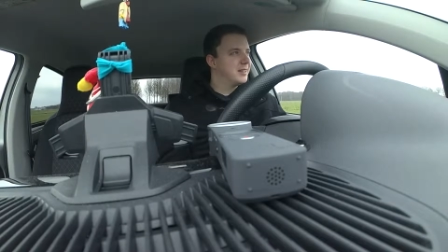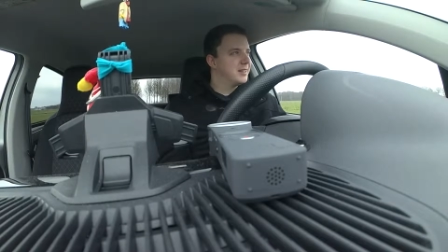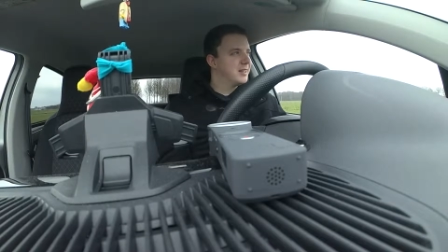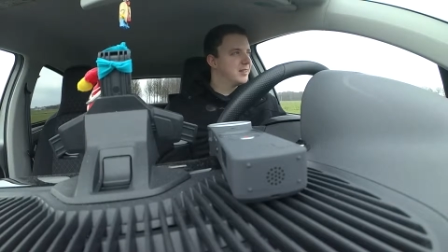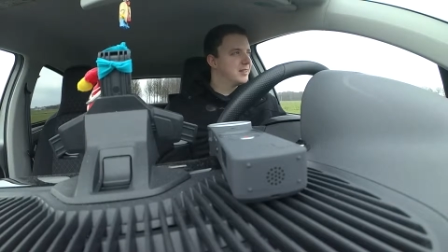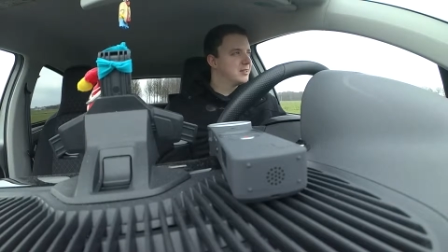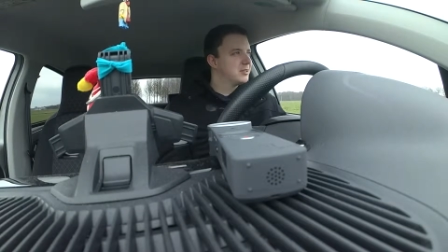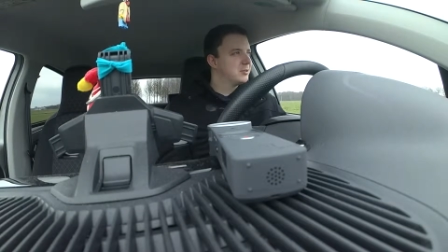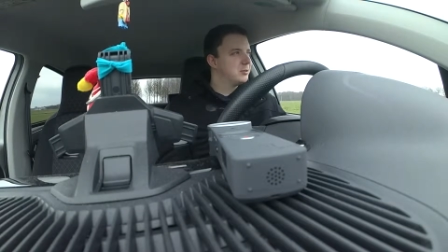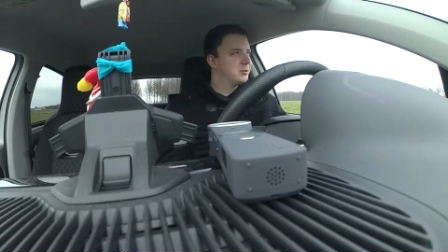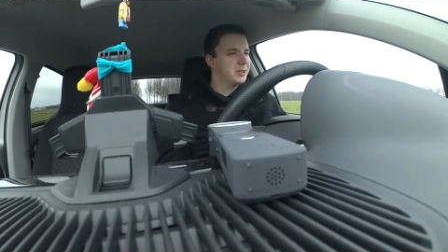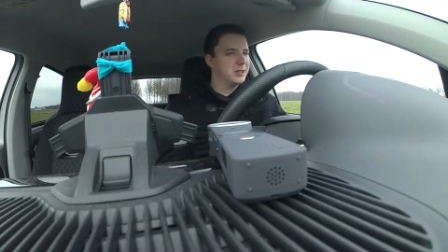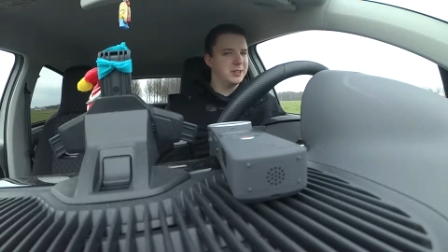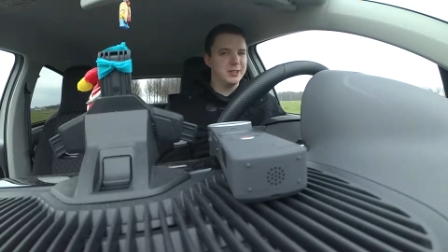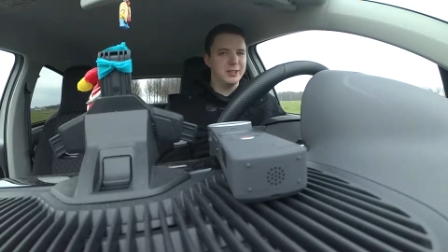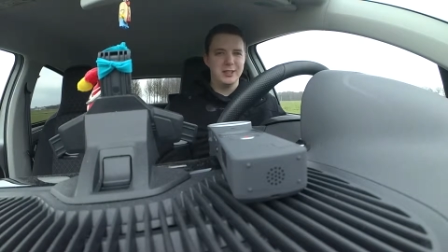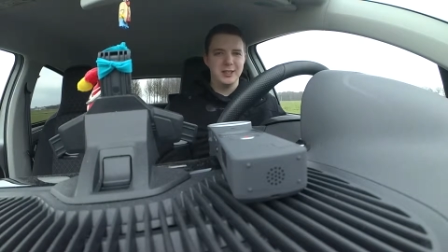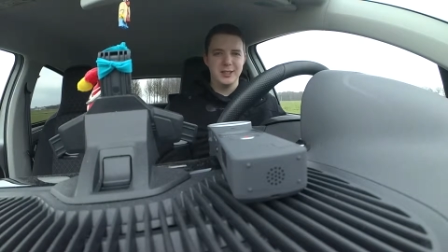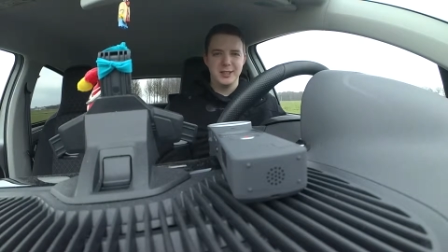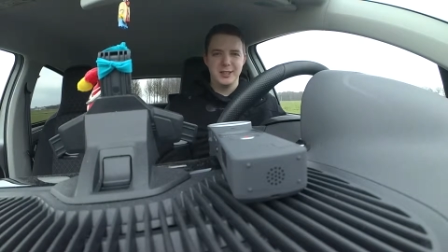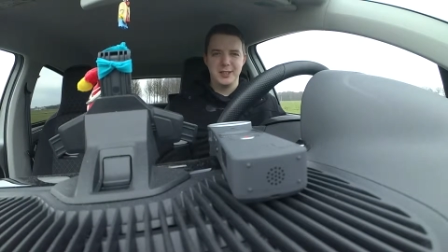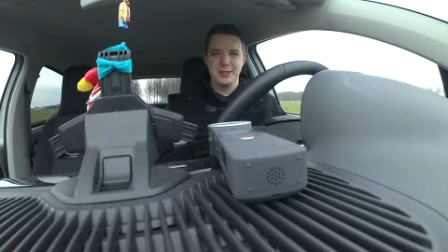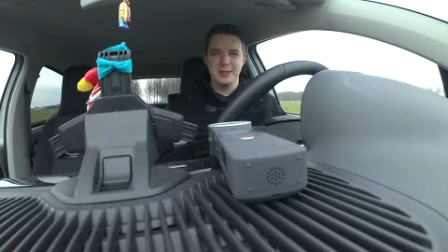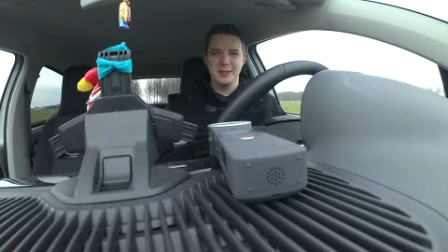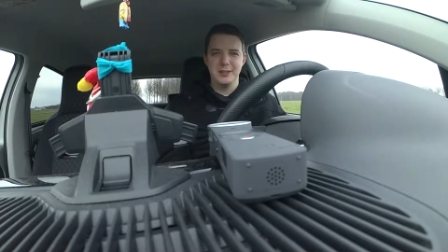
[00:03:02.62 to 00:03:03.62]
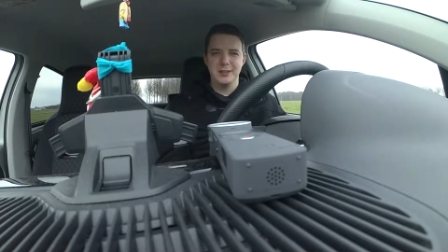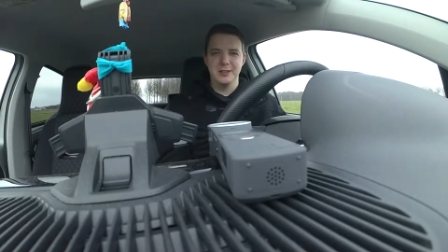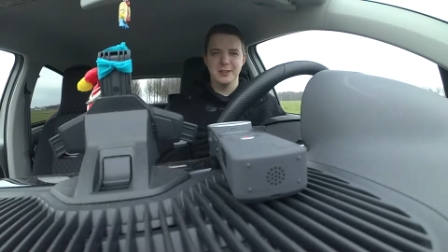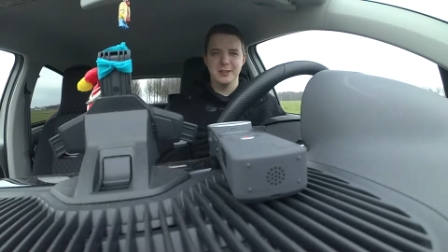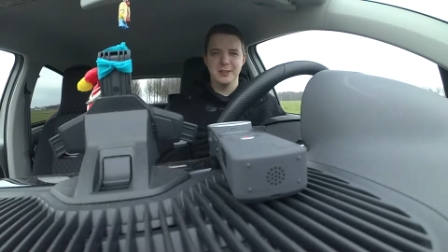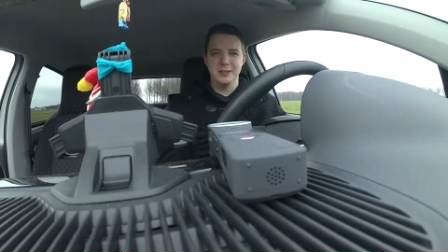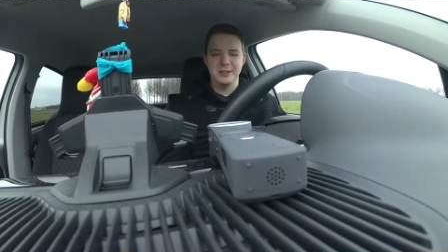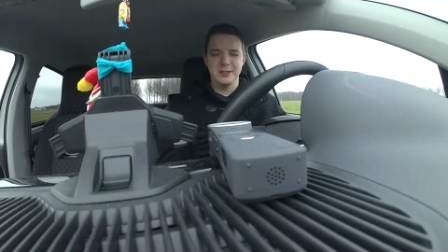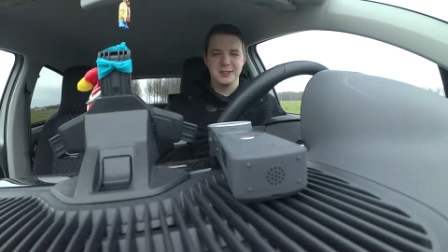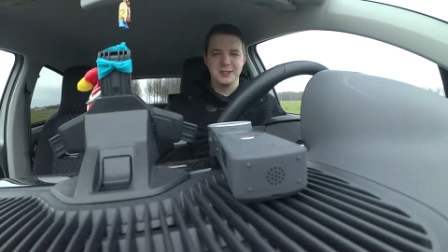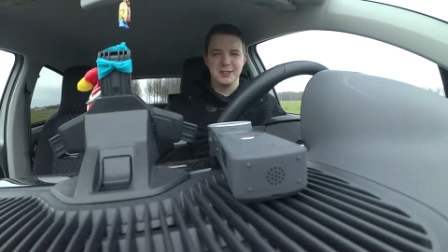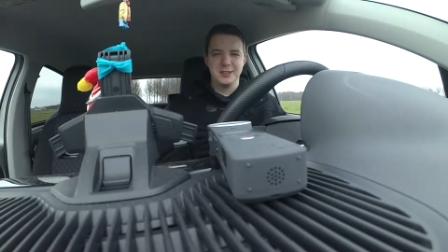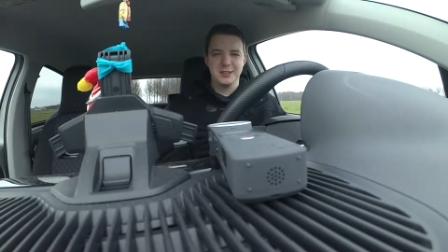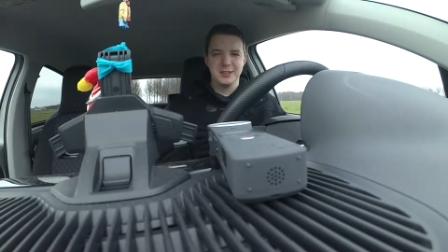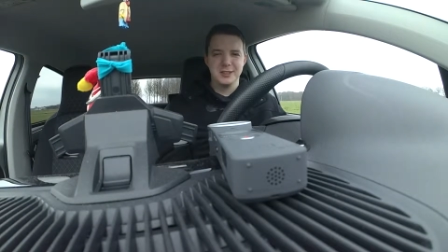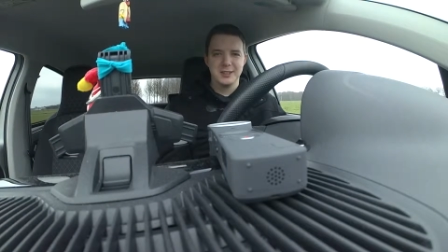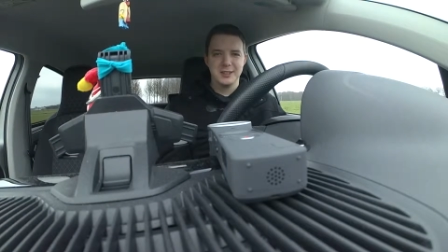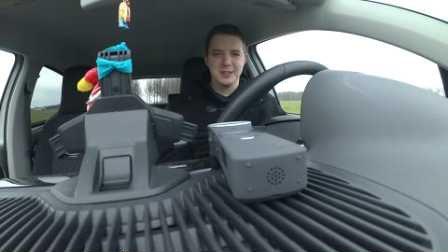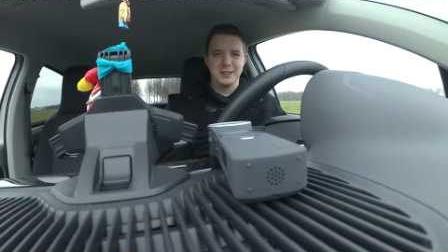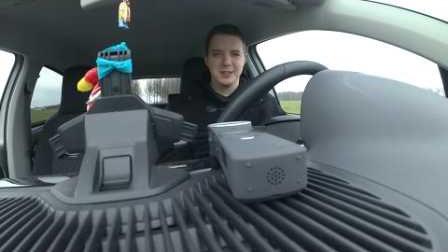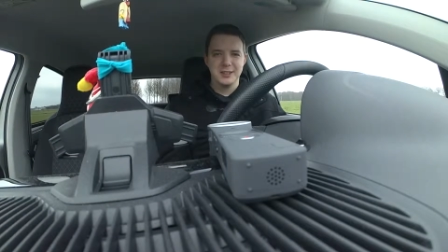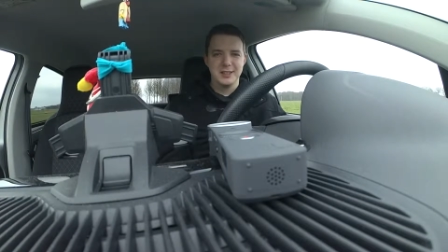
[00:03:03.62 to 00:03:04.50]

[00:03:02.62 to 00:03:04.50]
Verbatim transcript: like that's ridiculous